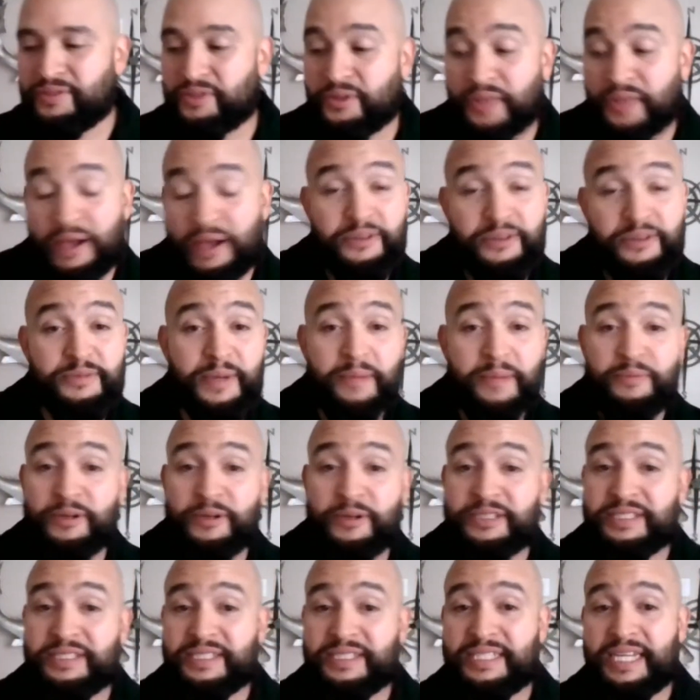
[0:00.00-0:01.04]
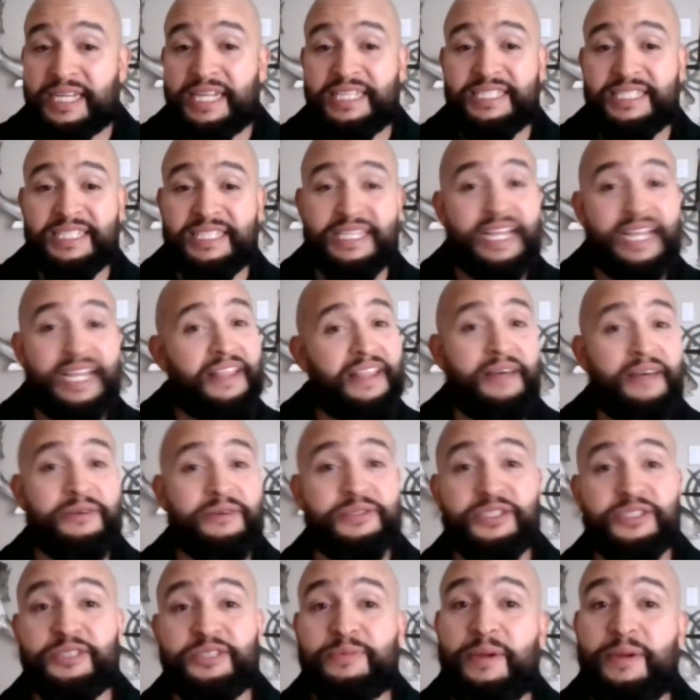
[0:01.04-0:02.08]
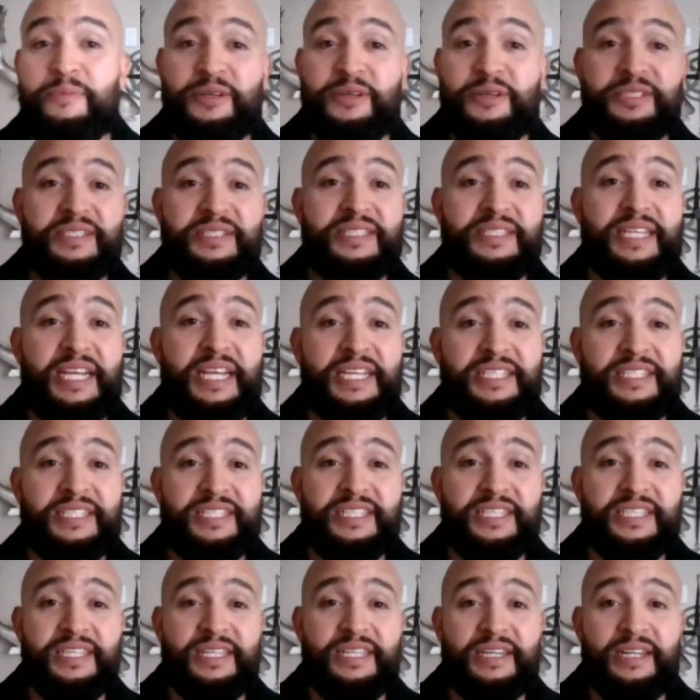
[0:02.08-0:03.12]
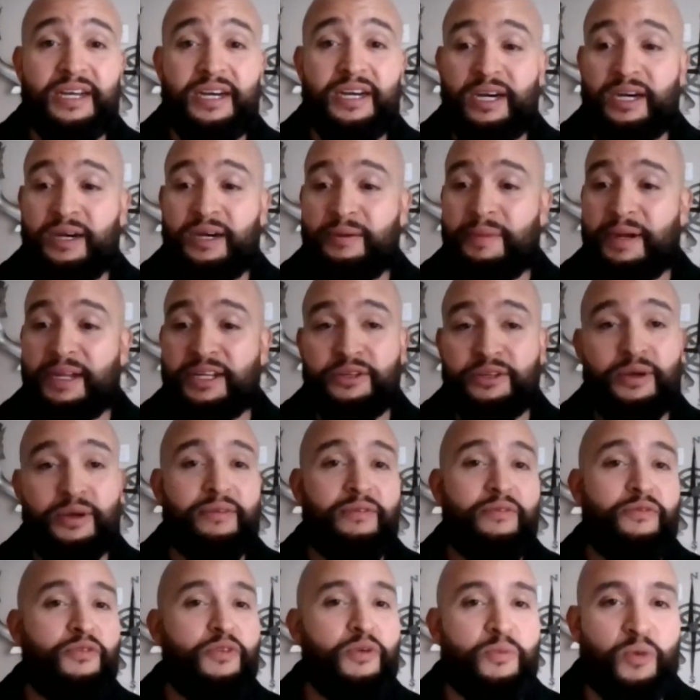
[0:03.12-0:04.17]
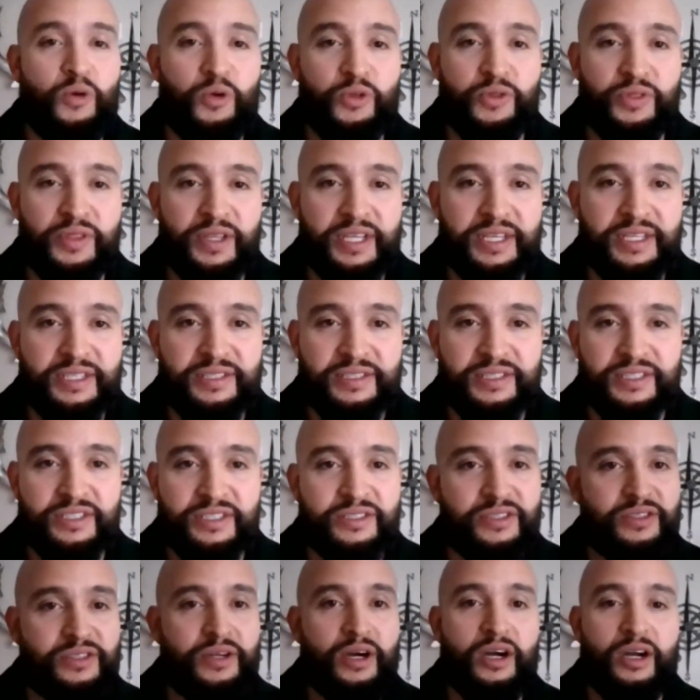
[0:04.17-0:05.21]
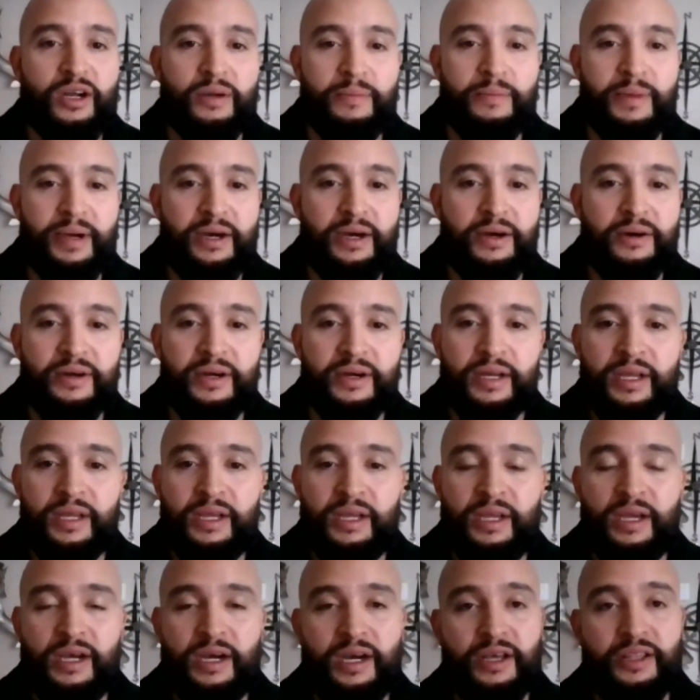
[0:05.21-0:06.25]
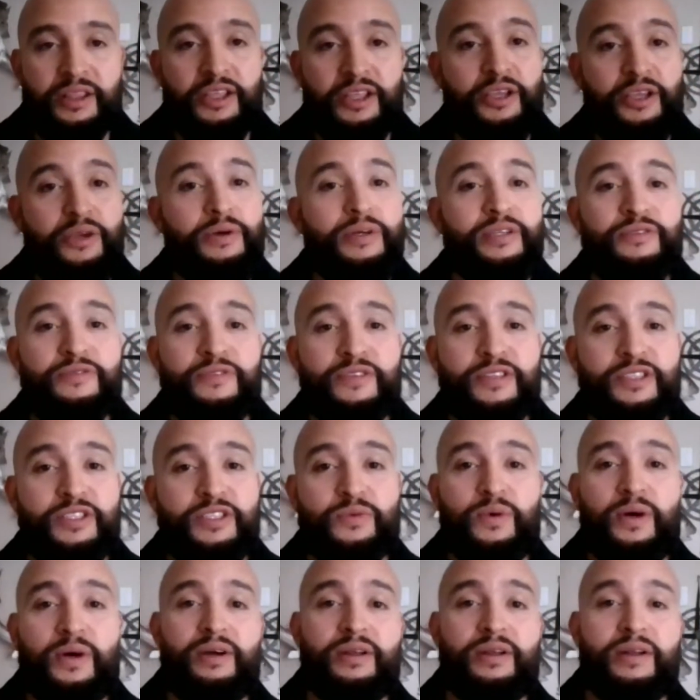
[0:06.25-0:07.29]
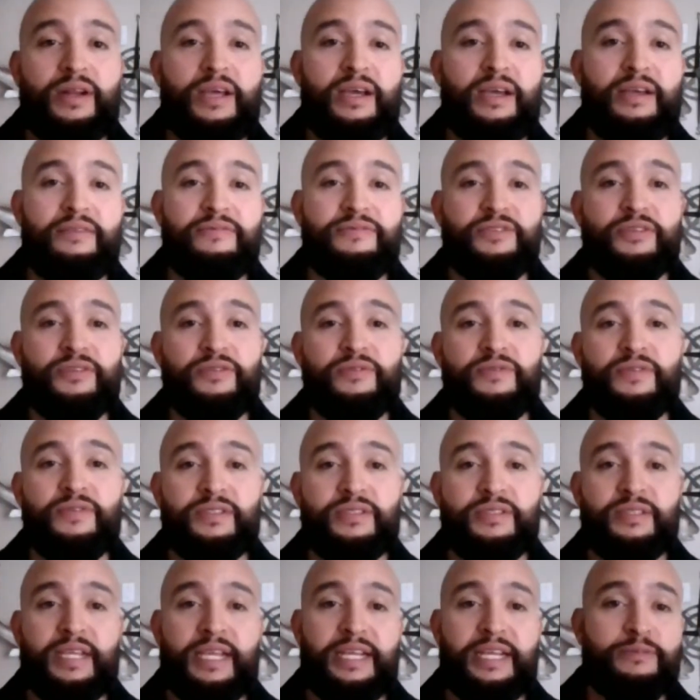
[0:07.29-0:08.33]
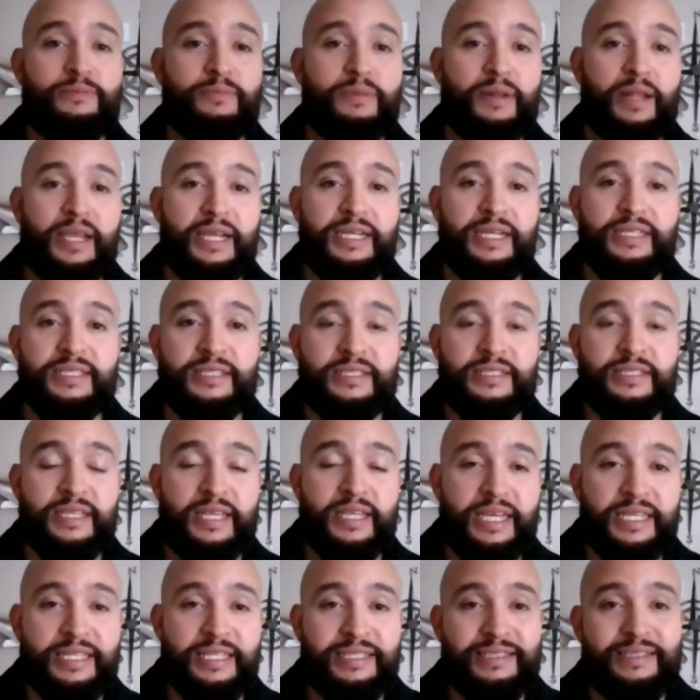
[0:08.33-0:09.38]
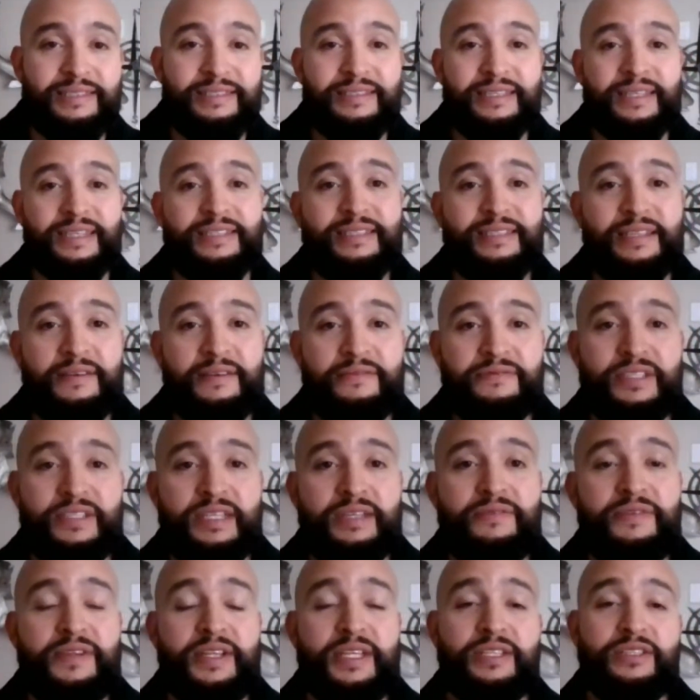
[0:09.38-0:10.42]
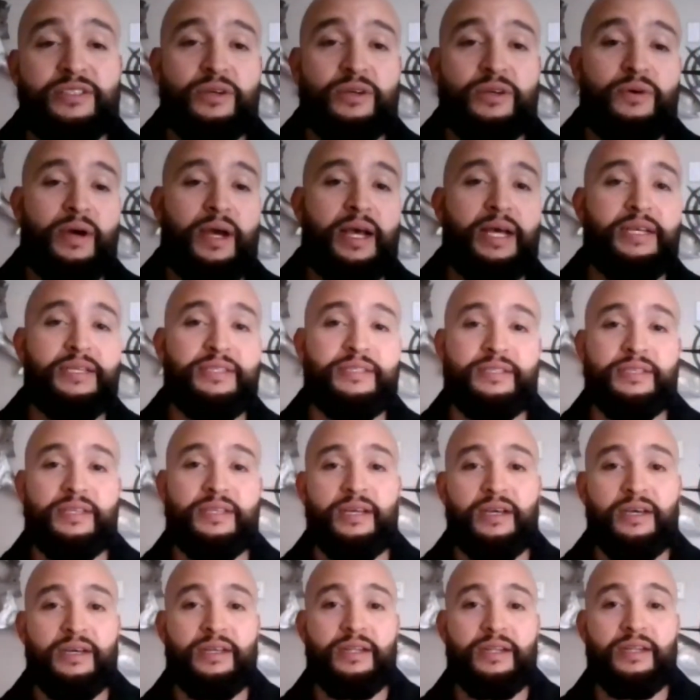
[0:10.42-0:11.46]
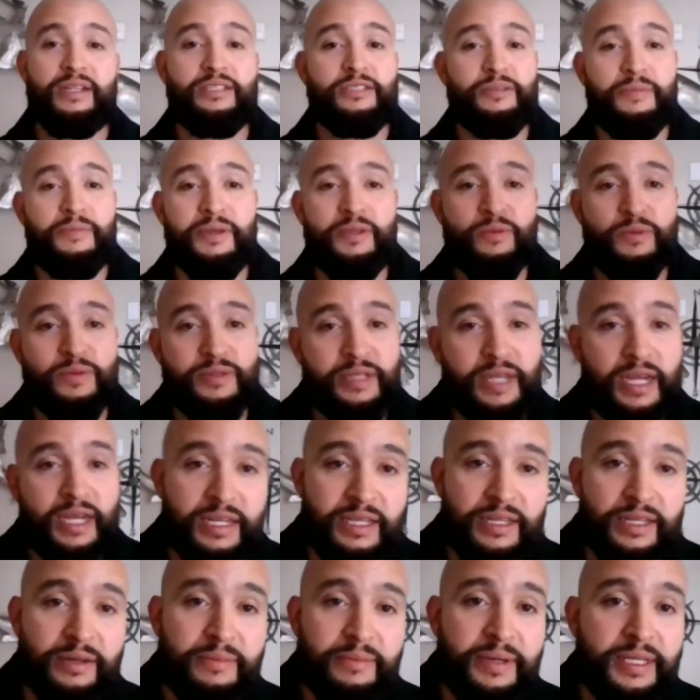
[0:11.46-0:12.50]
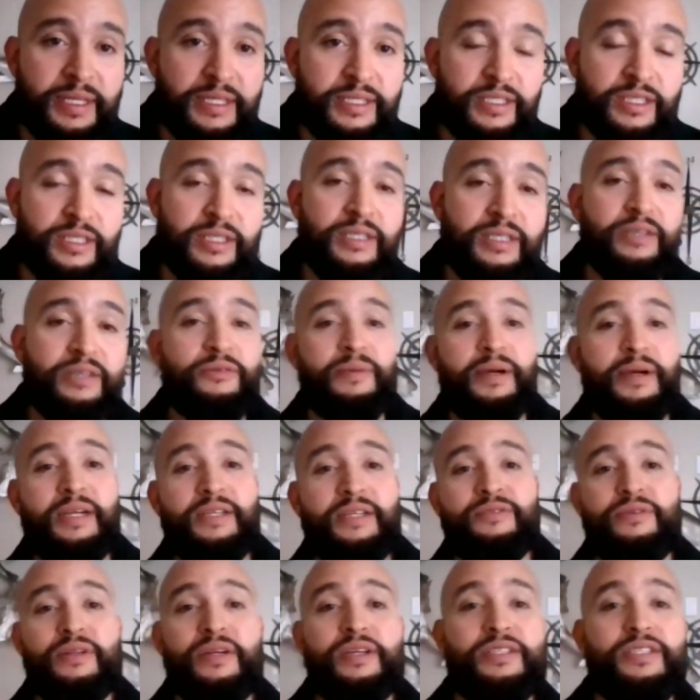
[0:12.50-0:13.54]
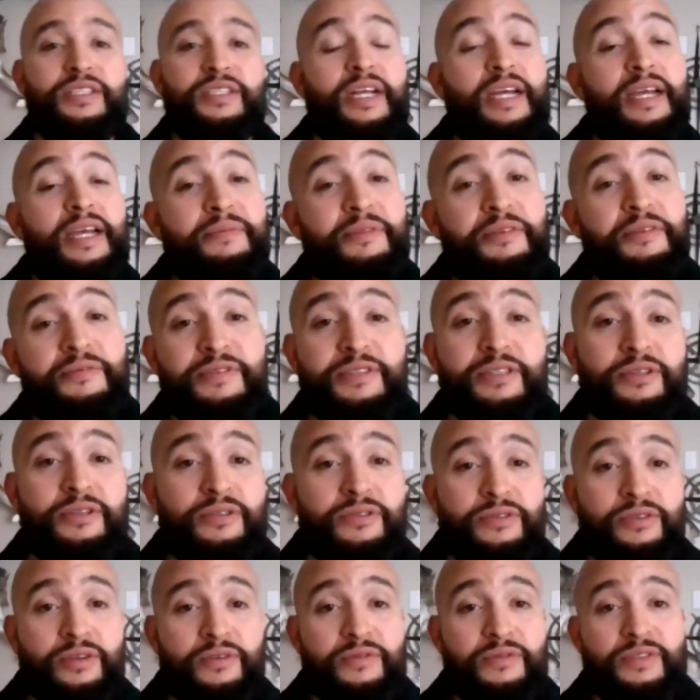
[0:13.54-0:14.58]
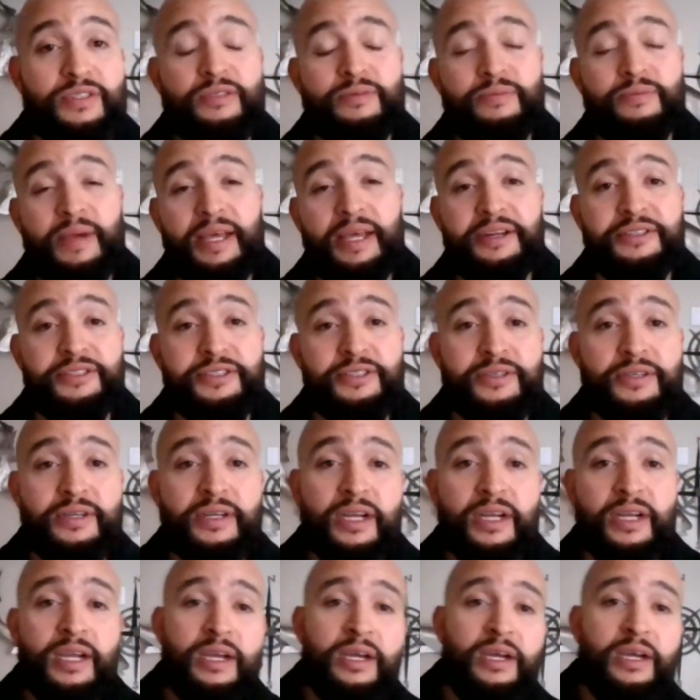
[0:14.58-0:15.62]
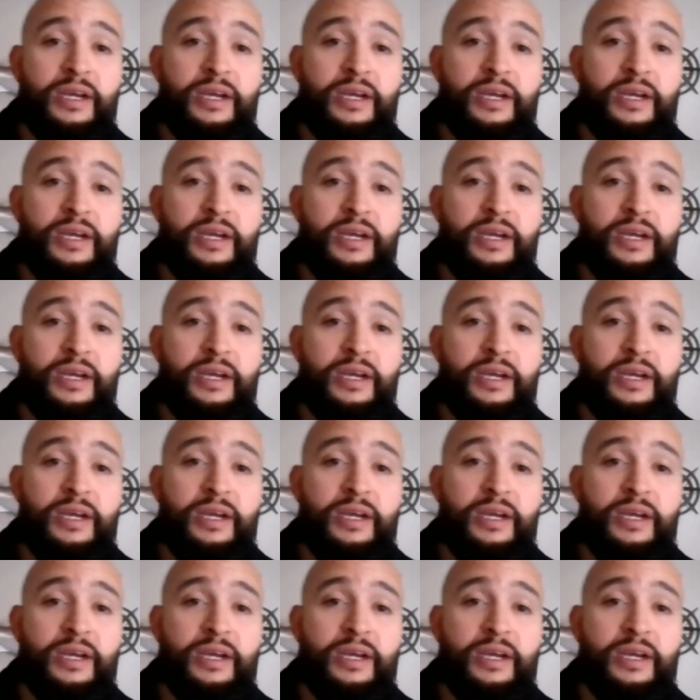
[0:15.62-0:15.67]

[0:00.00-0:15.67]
So that was my presentation. Yeah, that was just my presentation. I do have a few more things just to talk about. The U.S. Fish and Wildlife Service takes place in 6 activities. So as Elizabeth was kindly to mention during my introduction, I am the Visitor Services Manager,